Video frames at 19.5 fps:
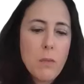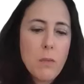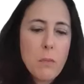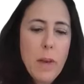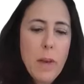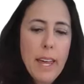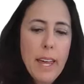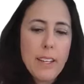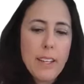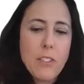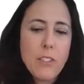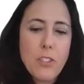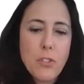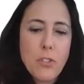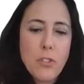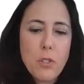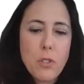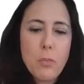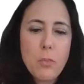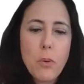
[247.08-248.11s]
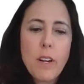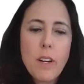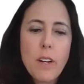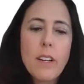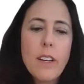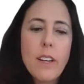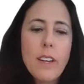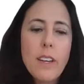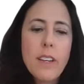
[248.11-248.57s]
manage and support
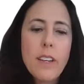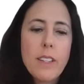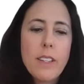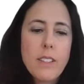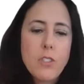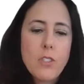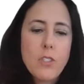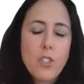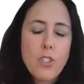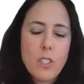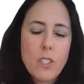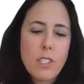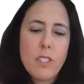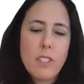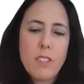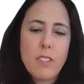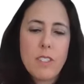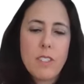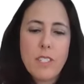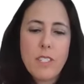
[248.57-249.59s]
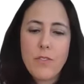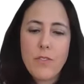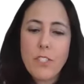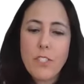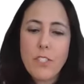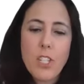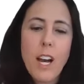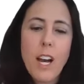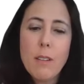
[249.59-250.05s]
is just the
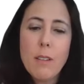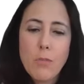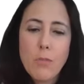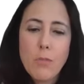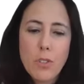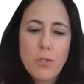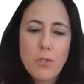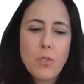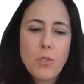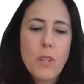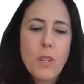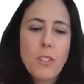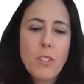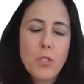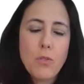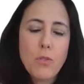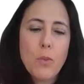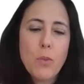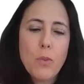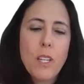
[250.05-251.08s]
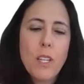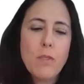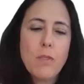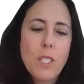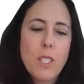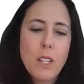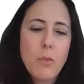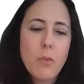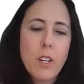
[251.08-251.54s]
different time zones, right? So if we have
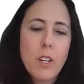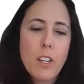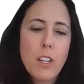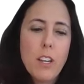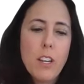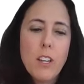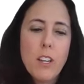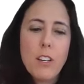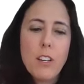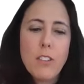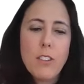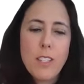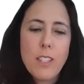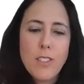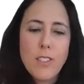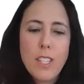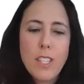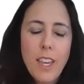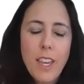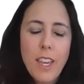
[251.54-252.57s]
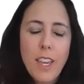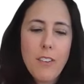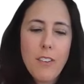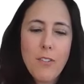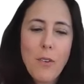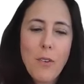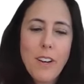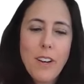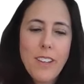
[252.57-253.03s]
someone who lives in
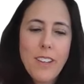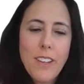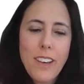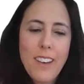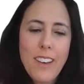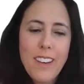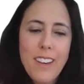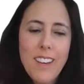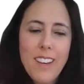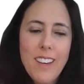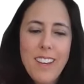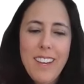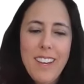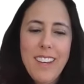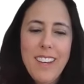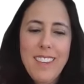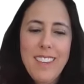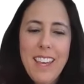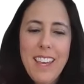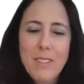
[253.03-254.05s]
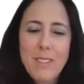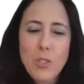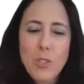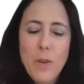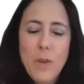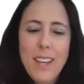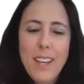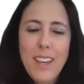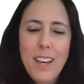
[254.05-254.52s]
California and they have to
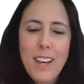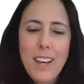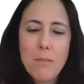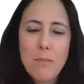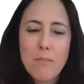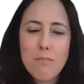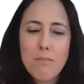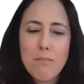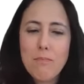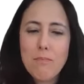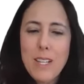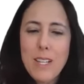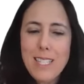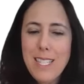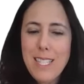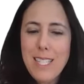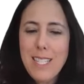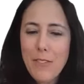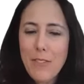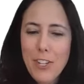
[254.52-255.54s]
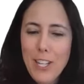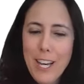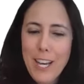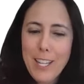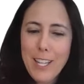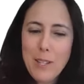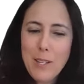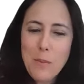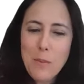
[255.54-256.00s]
wake up at 7 o'clock
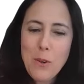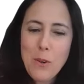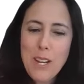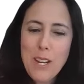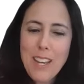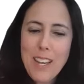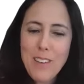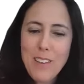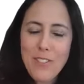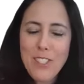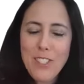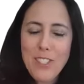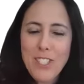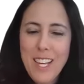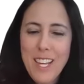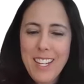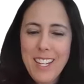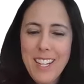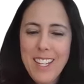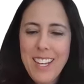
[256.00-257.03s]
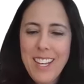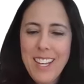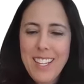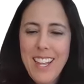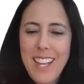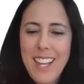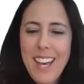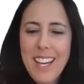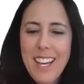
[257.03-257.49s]
in the morning for a 10 o'clock
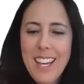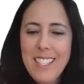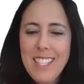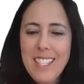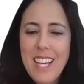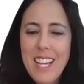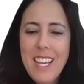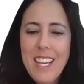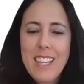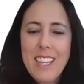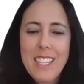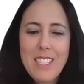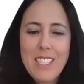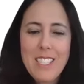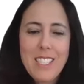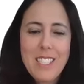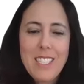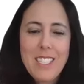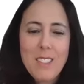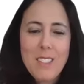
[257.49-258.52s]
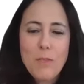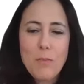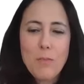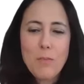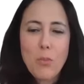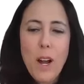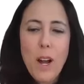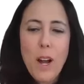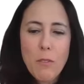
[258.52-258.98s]
class, that's
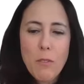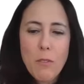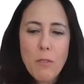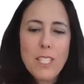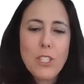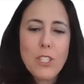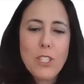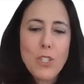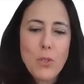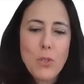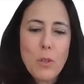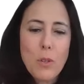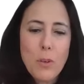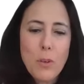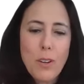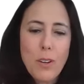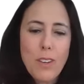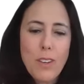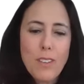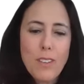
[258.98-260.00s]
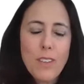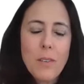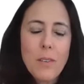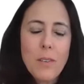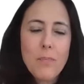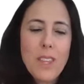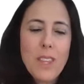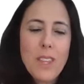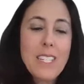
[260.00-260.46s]
probably suitable.
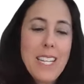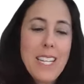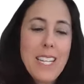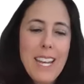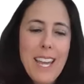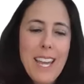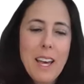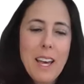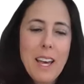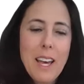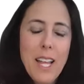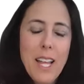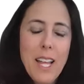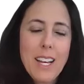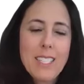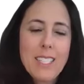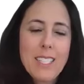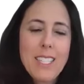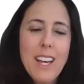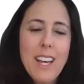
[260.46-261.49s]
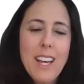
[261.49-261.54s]
10 a.m. class,